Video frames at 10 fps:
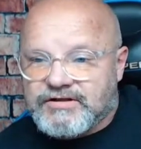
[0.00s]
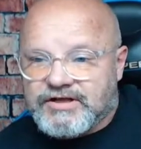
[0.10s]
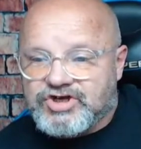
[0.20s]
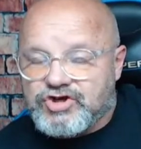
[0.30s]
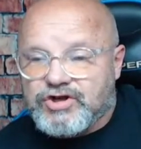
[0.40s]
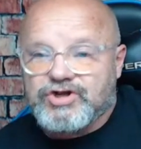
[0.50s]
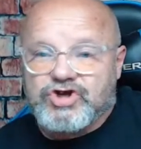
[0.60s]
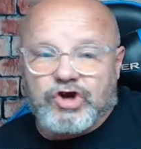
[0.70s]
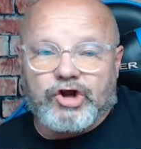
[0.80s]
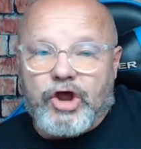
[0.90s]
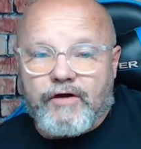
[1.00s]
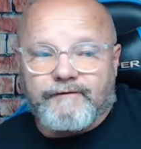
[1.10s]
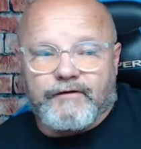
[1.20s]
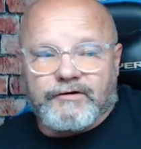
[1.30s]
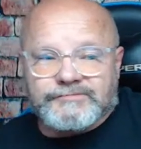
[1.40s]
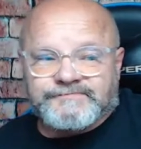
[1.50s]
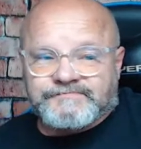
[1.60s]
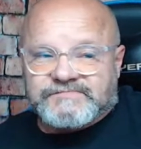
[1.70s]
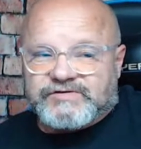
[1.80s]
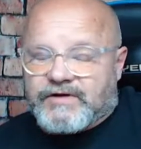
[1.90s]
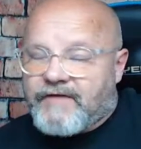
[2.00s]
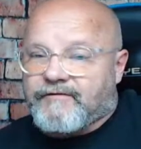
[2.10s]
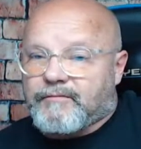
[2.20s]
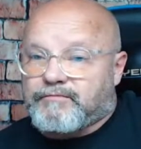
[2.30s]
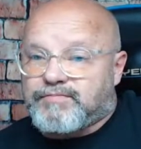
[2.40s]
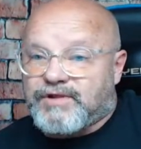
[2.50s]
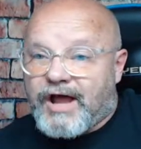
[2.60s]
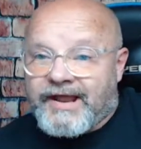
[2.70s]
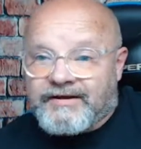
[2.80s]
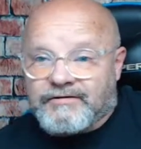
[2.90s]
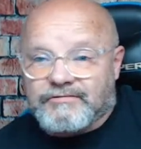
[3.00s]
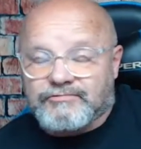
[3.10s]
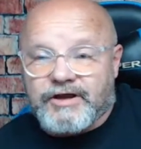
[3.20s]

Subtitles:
that you can turn over whenever blighters,